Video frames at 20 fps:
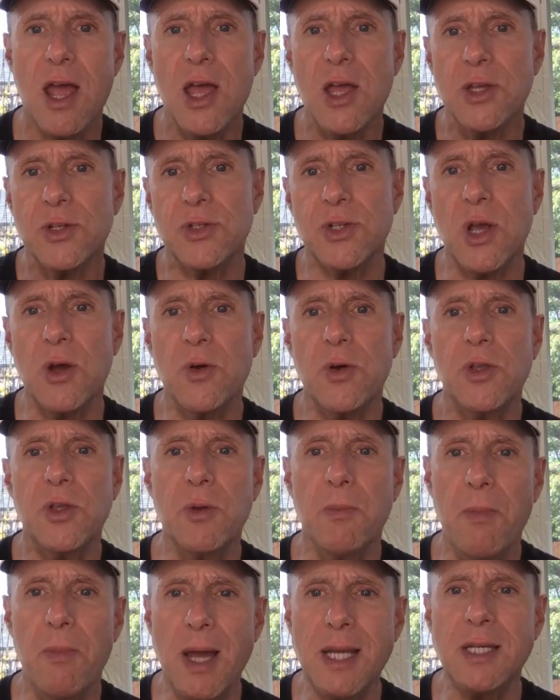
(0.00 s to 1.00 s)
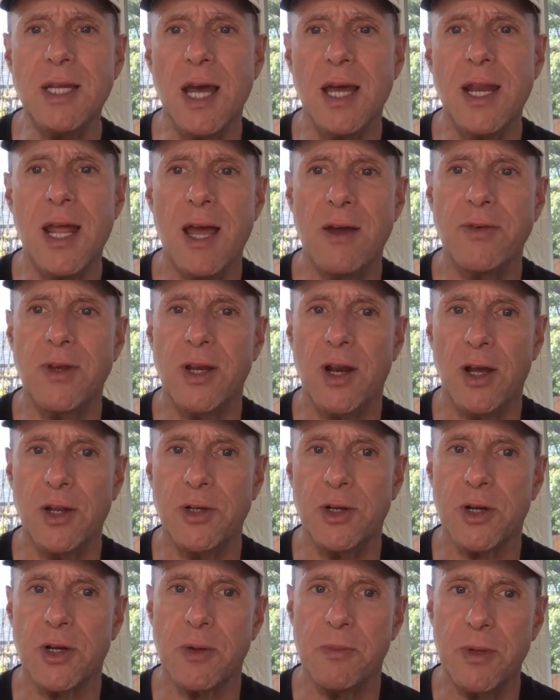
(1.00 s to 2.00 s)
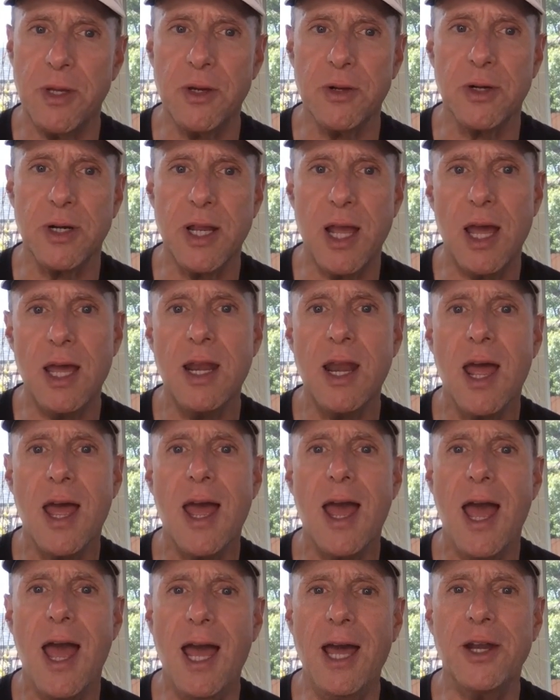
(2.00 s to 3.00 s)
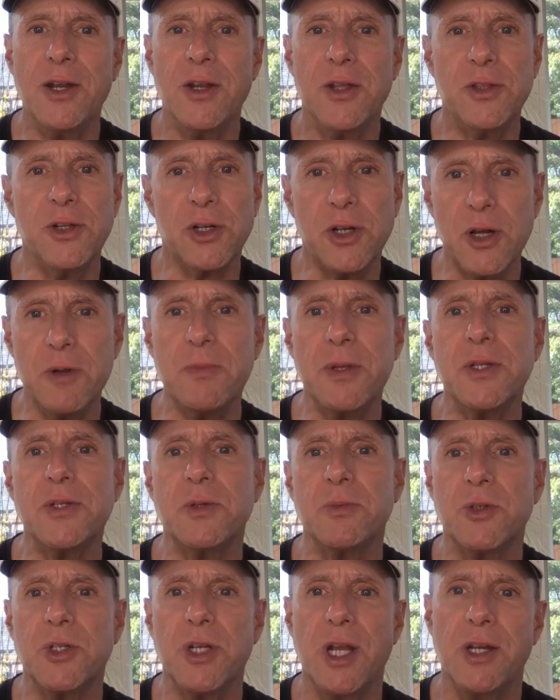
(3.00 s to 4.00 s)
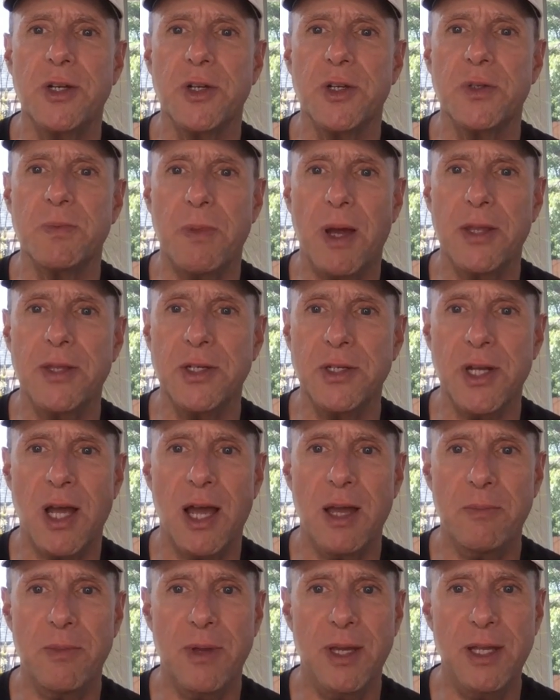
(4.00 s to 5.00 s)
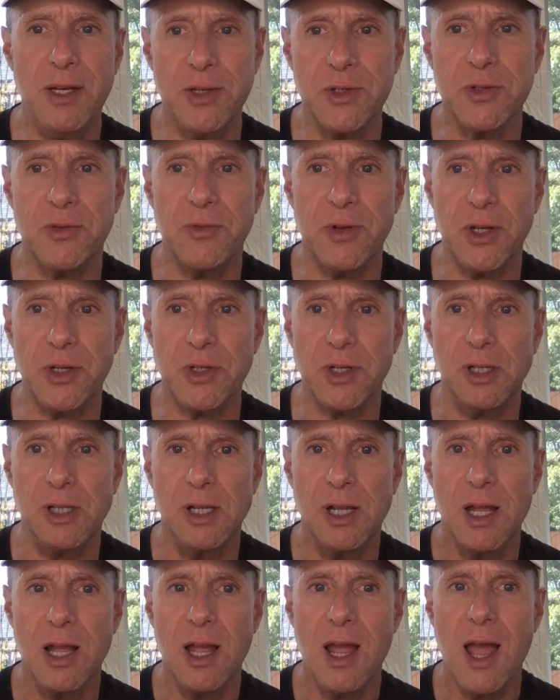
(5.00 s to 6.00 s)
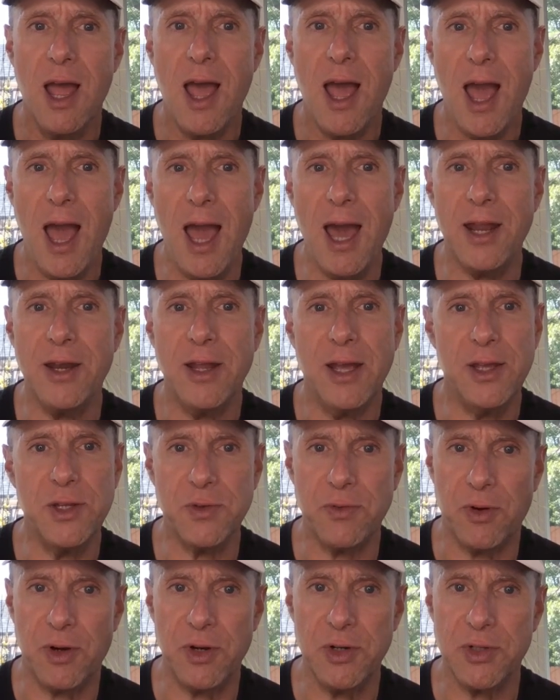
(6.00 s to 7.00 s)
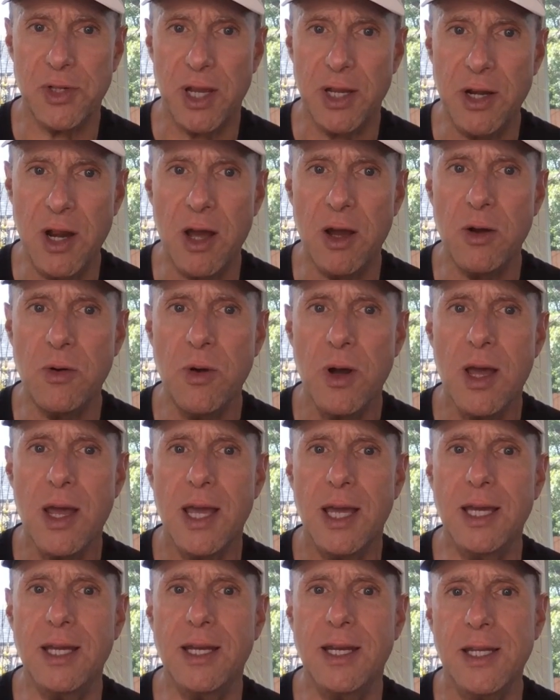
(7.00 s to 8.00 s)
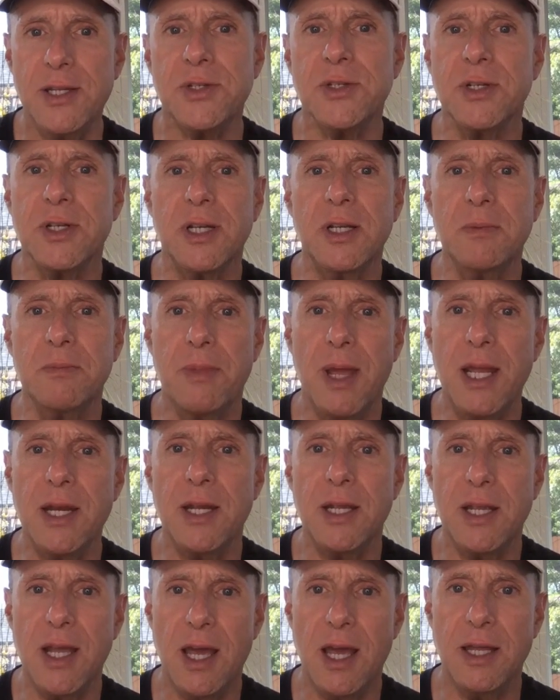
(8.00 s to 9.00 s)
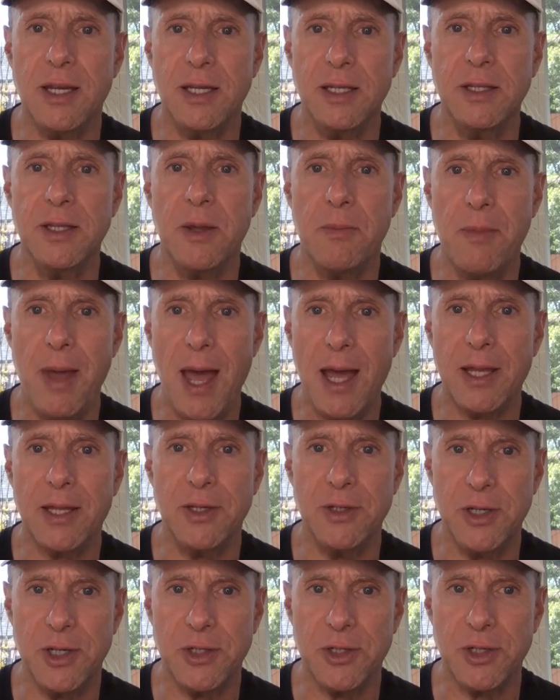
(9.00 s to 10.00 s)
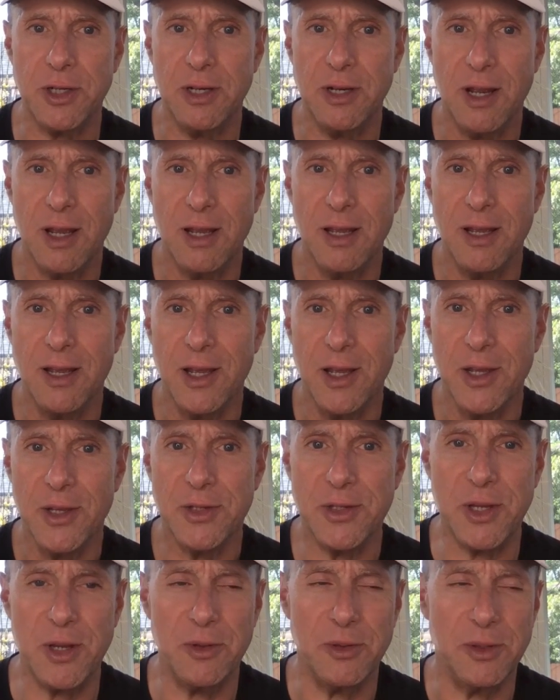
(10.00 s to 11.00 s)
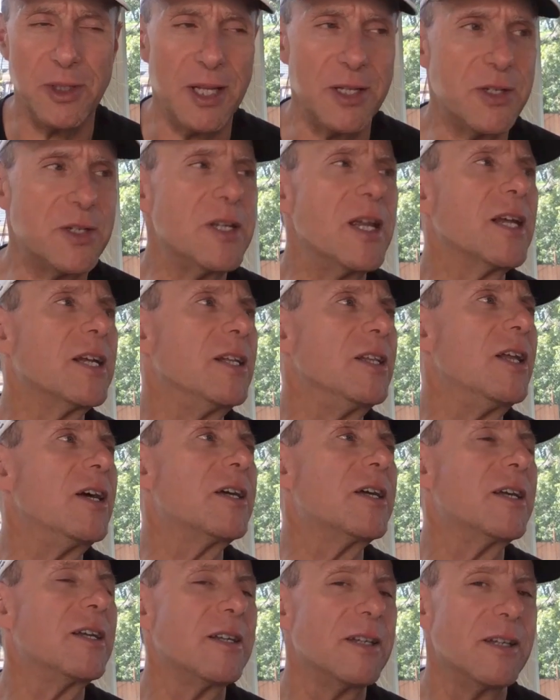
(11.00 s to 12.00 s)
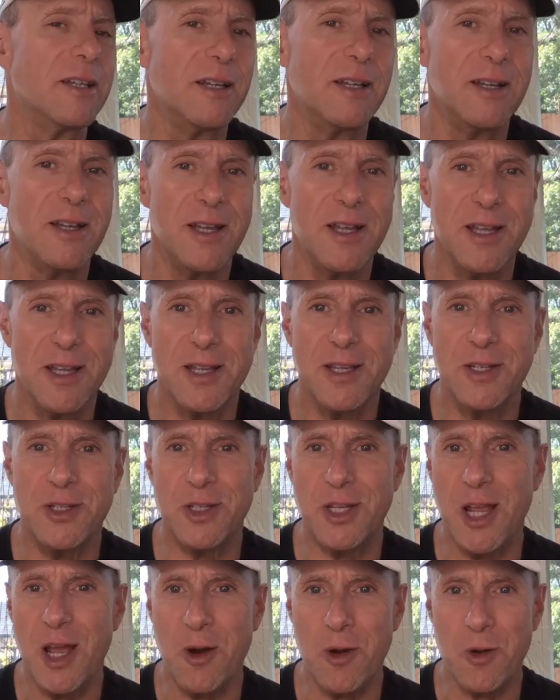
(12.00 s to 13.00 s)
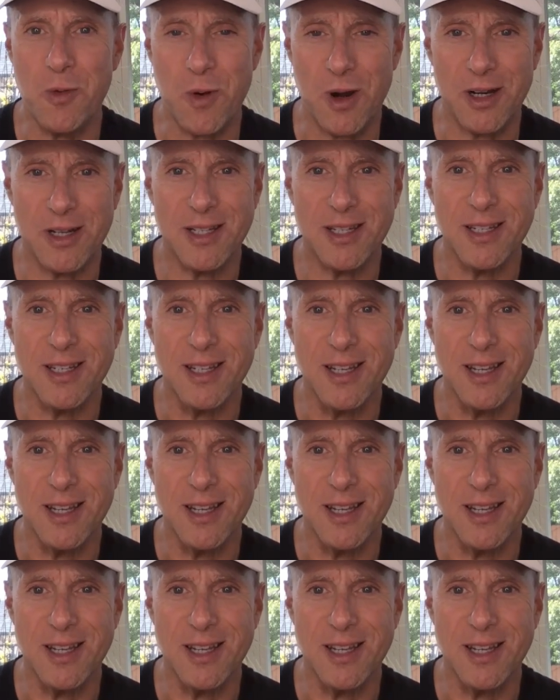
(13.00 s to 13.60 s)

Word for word: so you might not have it on your computer yet, and there could be some changes by the time it is official. And as far as I know, it isn't in beta yet in the Mac edition. So let's take a look, see how it works.